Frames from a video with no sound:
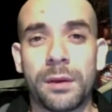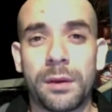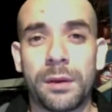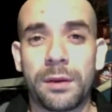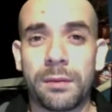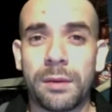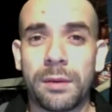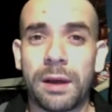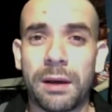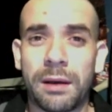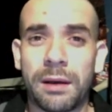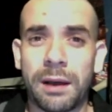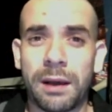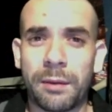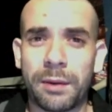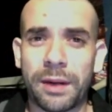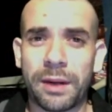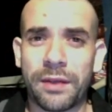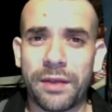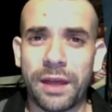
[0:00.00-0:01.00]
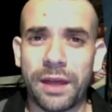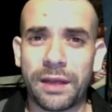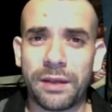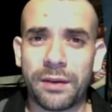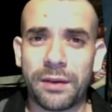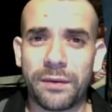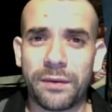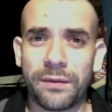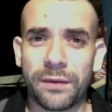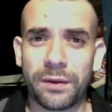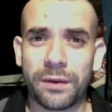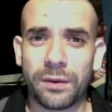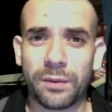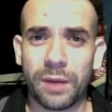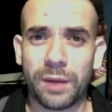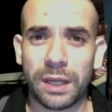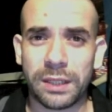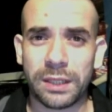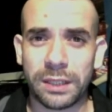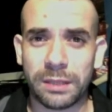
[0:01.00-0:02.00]
Well, I want to thank you for
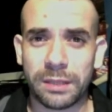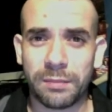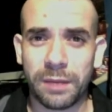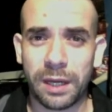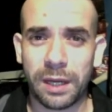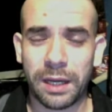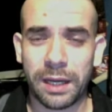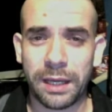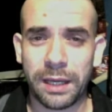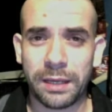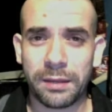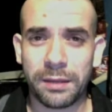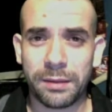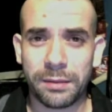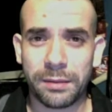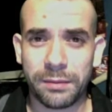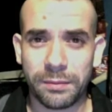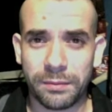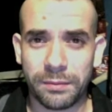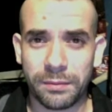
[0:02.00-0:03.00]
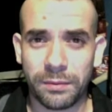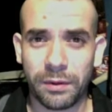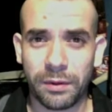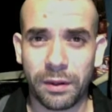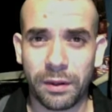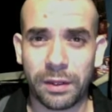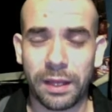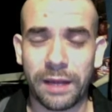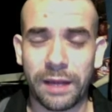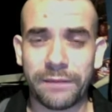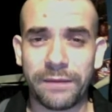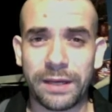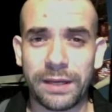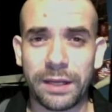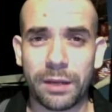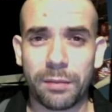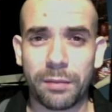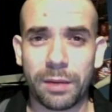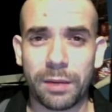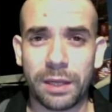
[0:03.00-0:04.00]
watching my online
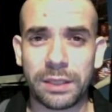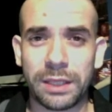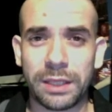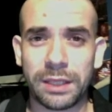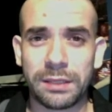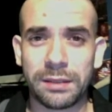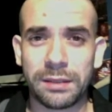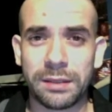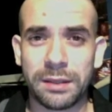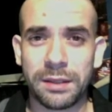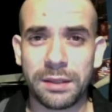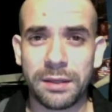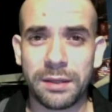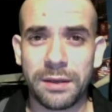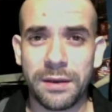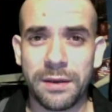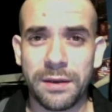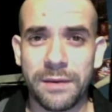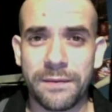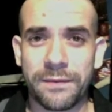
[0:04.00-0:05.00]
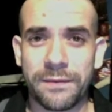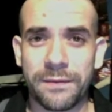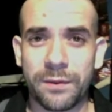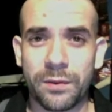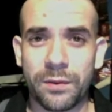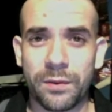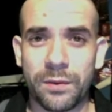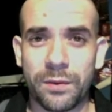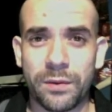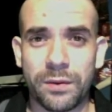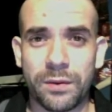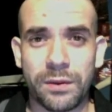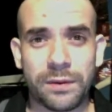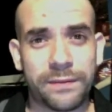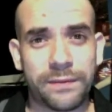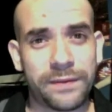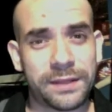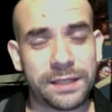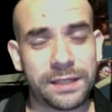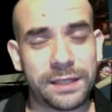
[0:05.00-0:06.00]
video project for
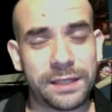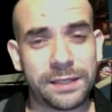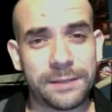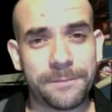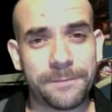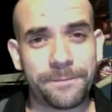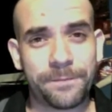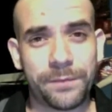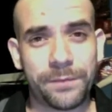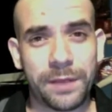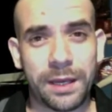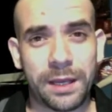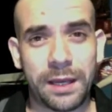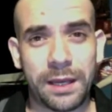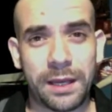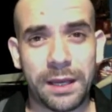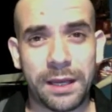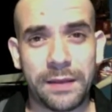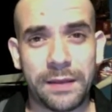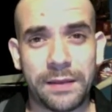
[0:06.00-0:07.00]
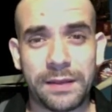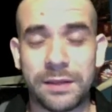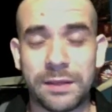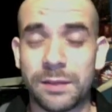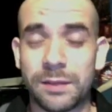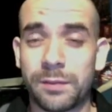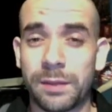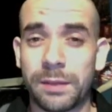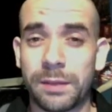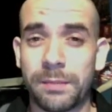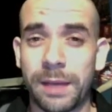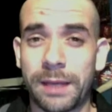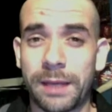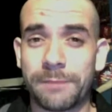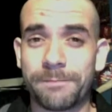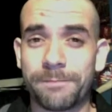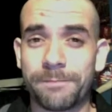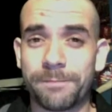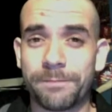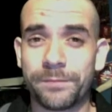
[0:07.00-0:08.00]
physics, and this is William Beck
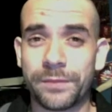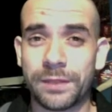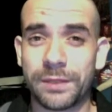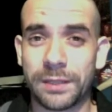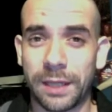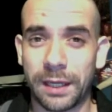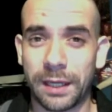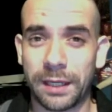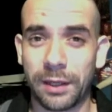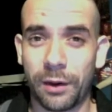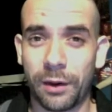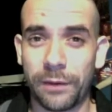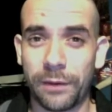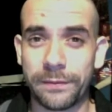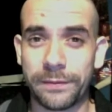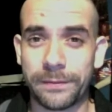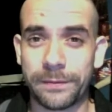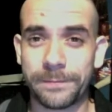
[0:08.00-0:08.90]
signing off.